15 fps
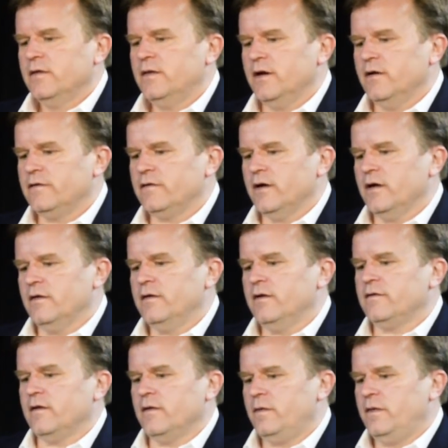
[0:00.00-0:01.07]
there's
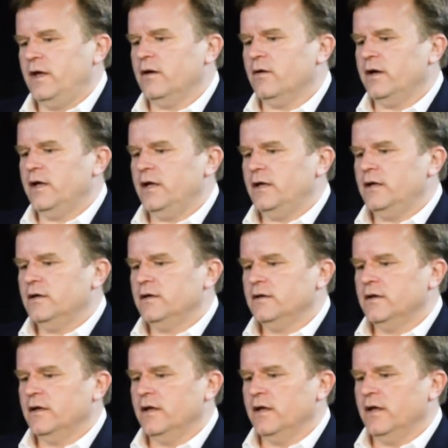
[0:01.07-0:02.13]
a theory
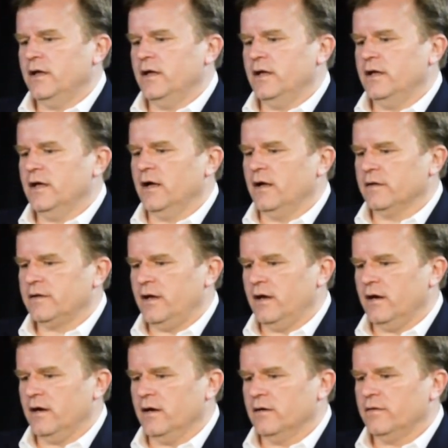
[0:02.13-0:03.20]
in
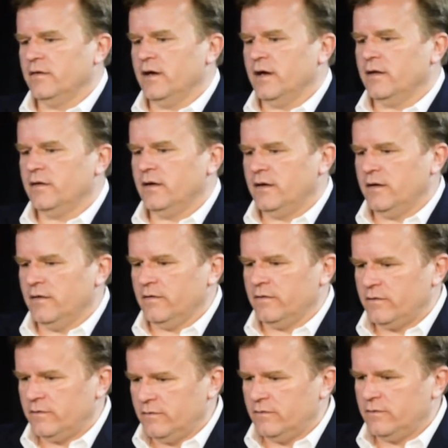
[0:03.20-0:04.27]
healthcare that I think
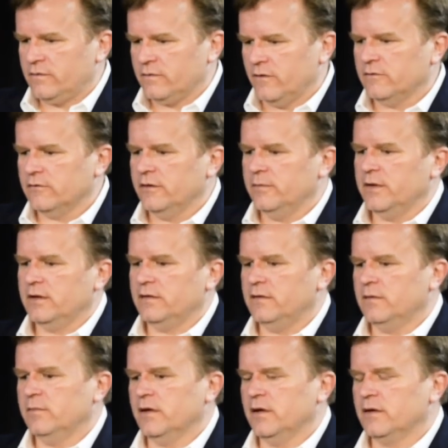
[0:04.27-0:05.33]
is slowly being
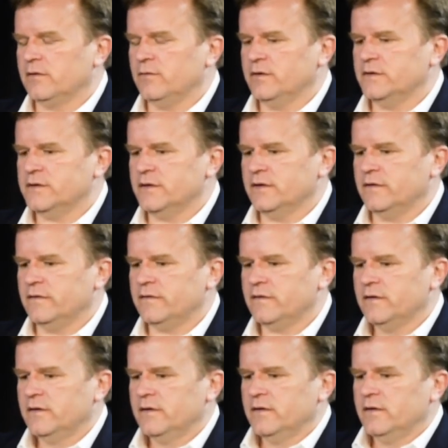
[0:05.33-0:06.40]
debunked, which is
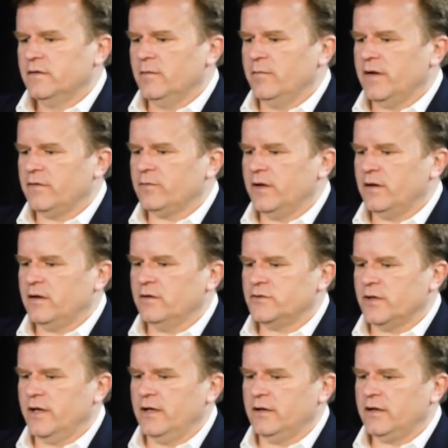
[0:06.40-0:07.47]
the best way to
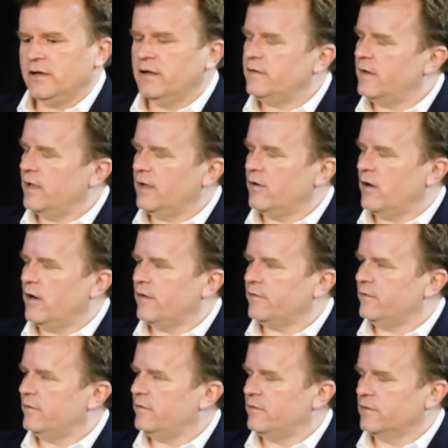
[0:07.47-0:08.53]
contain
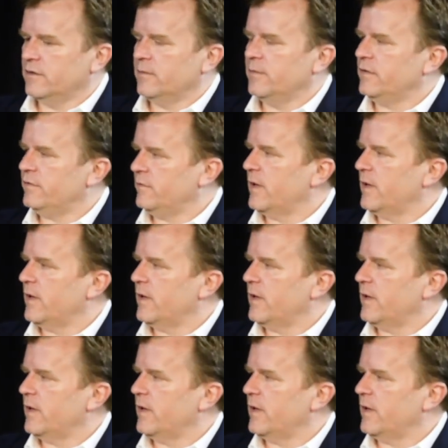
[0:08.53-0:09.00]
costs is to limit